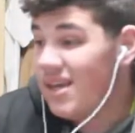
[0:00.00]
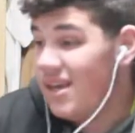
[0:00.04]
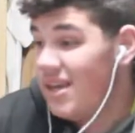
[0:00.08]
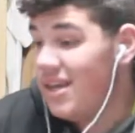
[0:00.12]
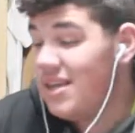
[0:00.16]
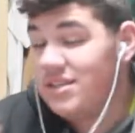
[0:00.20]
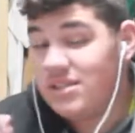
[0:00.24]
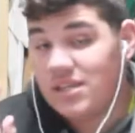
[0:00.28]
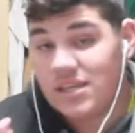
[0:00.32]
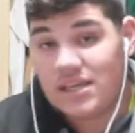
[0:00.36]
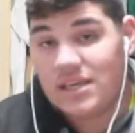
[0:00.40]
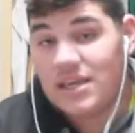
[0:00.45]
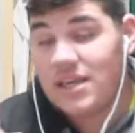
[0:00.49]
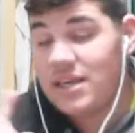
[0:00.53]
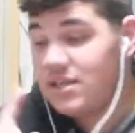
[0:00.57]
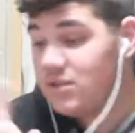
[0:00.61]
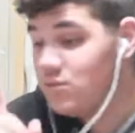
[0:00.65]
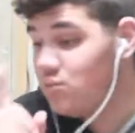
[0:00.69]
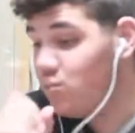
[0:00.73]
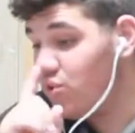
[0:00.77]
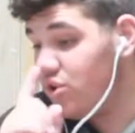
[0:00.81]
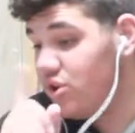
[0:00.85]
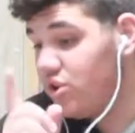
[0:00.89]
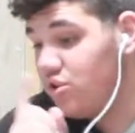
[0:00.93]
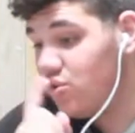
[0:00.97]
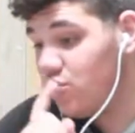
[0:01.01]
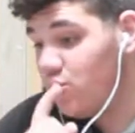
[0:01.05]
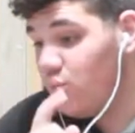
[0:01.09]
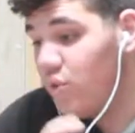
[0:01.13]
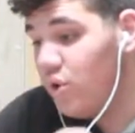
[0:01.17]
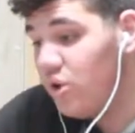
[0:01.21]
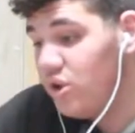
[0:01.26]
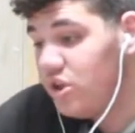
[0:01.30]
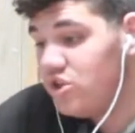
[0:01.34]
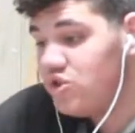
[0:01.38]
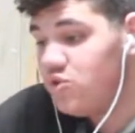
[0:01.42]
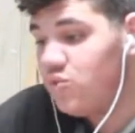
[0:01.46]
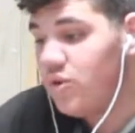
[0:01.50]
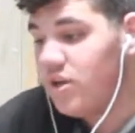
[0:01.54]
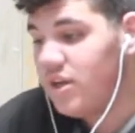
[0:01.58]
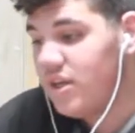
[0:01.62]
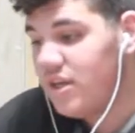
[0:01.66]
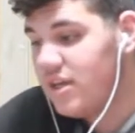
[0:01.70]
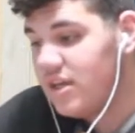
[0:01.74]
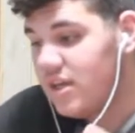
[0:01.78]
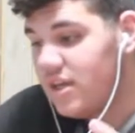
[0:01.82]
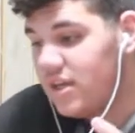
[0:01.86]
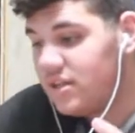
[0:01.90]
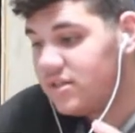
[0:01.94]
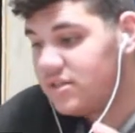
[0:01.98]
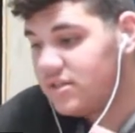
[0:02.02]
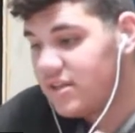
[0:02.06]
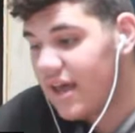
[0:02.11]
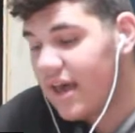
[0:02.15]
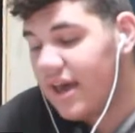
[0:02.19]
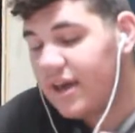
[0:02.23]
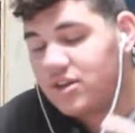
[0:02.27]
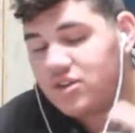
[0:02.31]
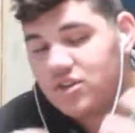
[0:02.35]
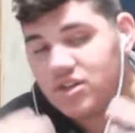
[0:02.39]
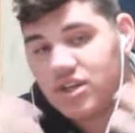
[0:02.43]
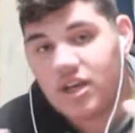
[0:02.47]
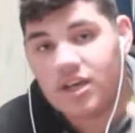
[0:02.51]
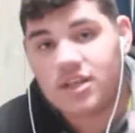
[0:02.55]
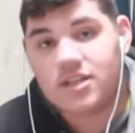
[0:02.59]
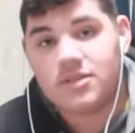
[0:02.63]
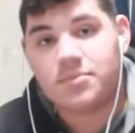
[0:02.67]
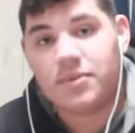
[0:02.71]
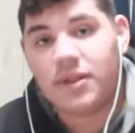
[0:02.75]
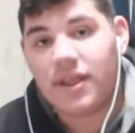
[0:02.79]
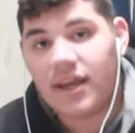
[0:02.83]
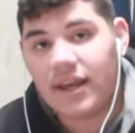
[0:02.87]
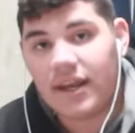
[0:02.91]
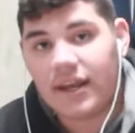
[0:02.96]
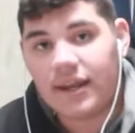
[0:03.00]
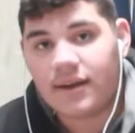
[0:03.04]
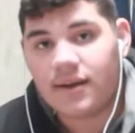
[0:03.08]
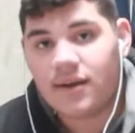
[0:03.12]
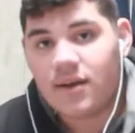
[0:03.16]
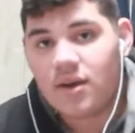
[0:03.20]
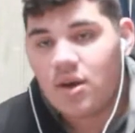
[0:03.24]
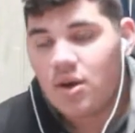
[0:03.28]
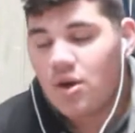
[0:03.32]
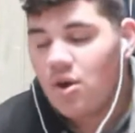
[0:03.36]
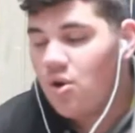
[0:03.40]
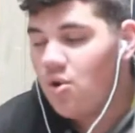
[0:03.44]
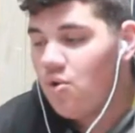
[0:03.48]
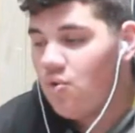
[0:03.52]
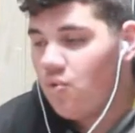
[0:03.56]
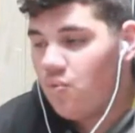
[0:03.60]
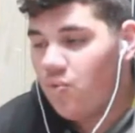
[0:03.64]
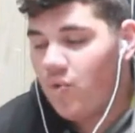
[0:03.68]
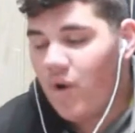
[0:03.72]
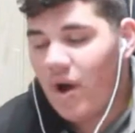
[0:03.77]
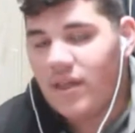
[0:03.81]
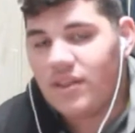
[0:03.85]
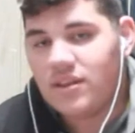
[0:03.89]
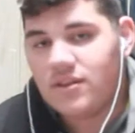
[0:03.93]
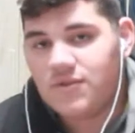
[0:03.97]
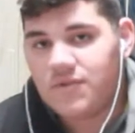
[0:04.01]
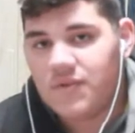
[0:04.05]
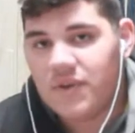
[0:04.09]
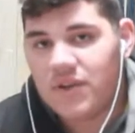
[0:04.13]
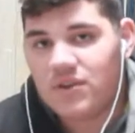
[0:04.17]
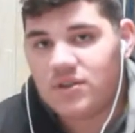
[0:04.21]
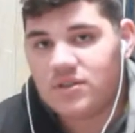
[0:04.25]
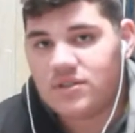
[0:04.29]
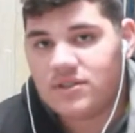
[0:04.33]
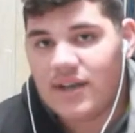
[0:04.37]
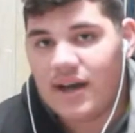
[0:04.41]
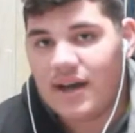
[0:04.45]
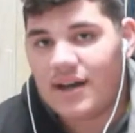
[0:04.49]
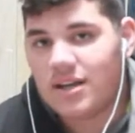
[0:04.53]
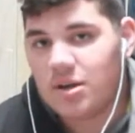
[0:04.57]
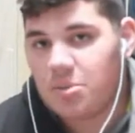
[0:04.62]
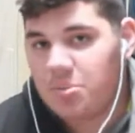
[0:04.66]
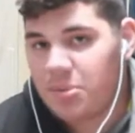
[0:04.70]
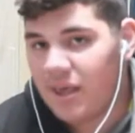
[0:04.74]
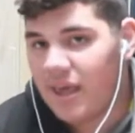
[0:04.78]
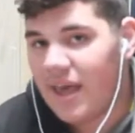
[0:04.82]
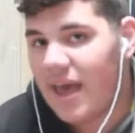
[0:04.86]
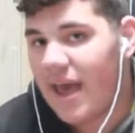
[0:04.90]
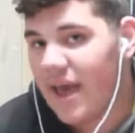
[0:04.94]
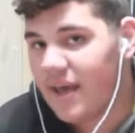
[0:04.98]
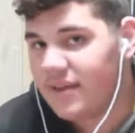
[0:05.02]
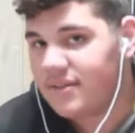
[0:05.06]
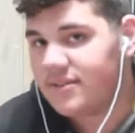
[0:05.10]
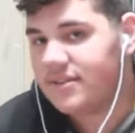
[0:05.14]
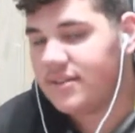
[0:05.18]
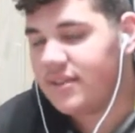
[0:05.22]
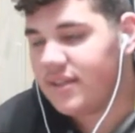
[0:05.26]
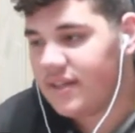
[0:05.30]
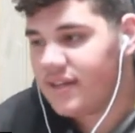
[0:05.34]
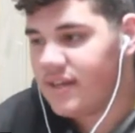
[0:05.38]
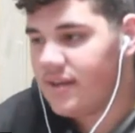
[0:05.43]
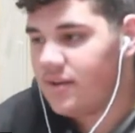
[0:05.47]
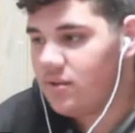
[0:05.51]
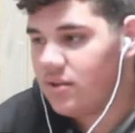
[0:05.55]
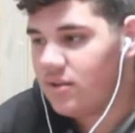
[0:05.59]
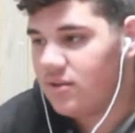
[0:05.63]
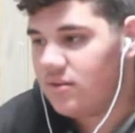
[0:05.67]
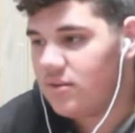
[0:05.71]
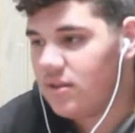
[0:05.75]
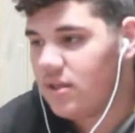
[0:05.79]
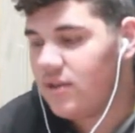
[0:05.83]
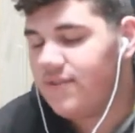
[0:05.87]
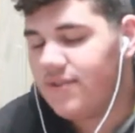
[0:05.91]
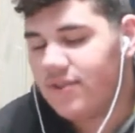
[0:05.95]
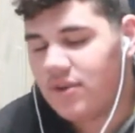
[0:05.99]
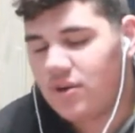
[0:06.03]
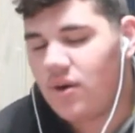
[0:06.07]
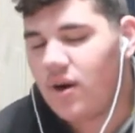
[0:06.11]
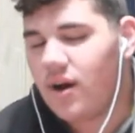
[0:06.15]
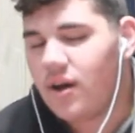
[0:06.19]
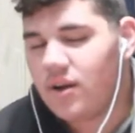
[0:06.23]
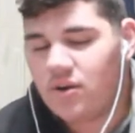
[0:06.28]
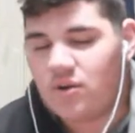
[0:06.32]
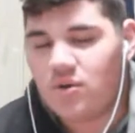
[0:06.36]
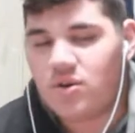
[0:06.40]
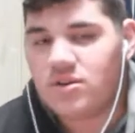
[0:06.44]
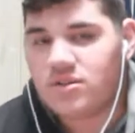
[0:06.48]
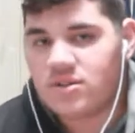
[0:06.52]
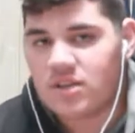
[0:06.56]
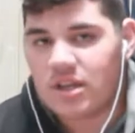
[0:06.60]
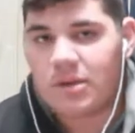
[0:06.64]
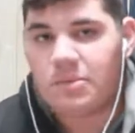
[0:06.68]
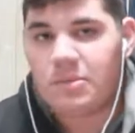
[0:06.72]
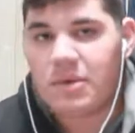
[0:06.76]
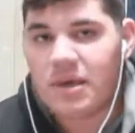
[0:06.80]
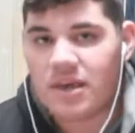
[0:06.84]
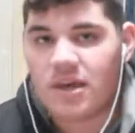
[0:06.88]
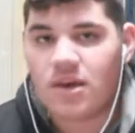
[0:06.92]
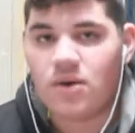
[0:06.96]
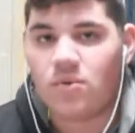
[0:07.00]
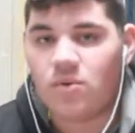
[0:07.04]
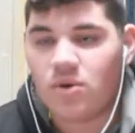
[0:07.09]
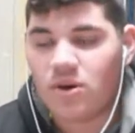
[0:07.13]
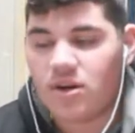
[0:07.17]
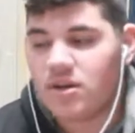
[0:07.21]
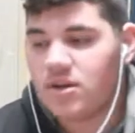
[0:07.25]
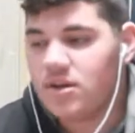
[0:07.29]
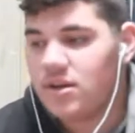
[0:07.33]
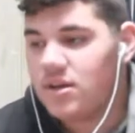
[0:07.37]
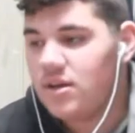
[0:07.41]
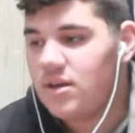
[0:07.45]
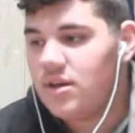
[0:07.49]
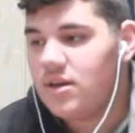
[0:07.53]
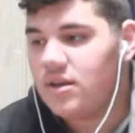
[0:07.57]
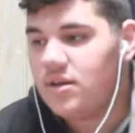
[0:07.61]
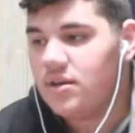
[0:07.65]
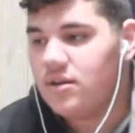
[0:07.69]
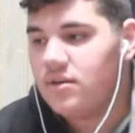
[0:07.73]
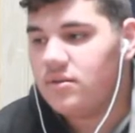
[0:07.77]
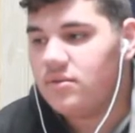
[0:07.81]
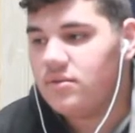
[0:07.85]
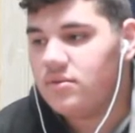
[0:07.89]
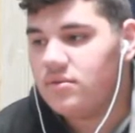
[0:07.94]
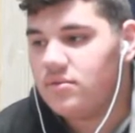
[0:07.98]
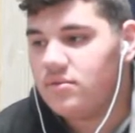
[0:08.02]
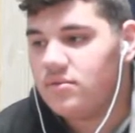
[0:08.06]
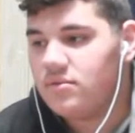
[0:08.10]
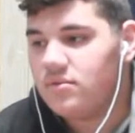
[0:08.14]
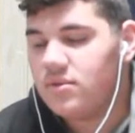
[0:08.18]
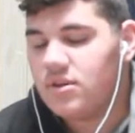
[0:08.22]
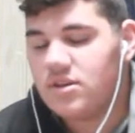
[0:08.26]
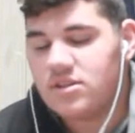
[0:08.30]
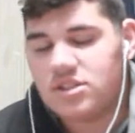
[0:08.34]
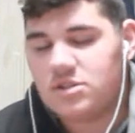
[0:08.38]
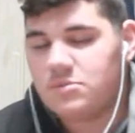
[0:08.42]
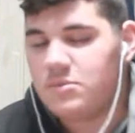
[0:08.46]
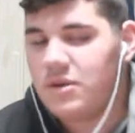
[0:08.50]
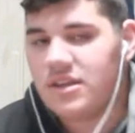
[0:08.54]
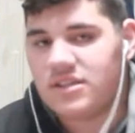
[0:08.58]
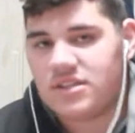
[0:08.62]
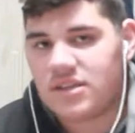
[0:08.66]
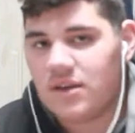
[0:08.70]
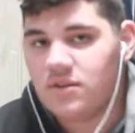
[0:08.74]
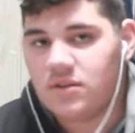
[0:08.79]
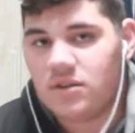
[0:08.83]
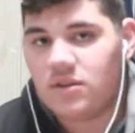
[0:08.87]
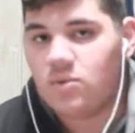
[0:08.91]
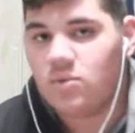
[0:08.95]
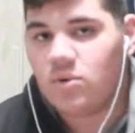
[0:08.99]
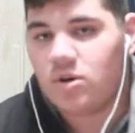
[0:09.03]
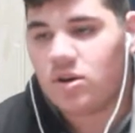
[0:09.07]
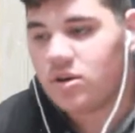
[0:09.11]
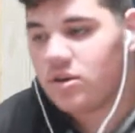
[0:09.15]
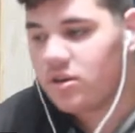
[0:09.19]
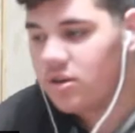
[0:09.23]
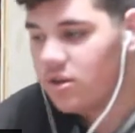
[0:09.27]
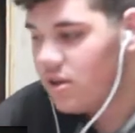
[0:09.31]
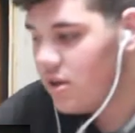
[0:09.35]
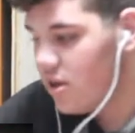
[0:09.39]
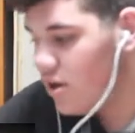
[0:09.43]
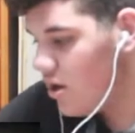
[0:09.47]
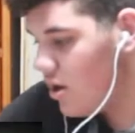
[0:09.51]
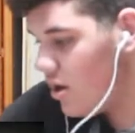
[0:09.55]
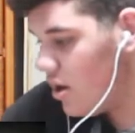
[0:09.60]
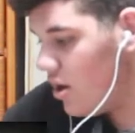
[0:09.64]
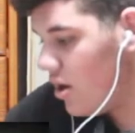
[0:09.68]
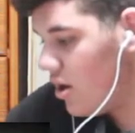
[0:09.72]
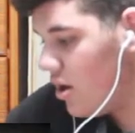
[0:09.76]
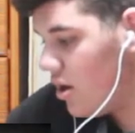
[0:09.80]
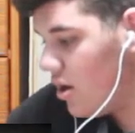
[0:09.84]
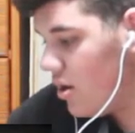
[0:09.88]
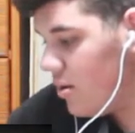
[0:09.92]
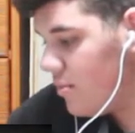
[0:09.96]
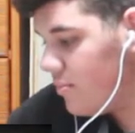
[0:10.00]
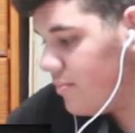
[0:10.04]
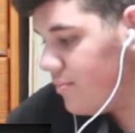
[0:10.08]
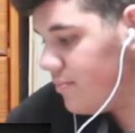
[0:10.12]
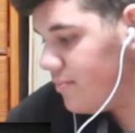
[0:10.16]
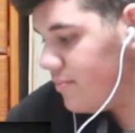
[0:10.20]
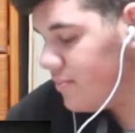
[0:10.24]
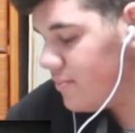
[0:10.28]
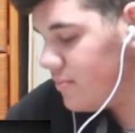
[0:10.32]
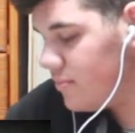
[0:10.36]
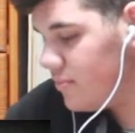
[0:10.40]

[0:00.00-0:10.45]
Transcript: he's he's one of the realest one. He's actually explaining why this video is not going to be as lit, even though I know he's going to make it work because he makes everything work. Um,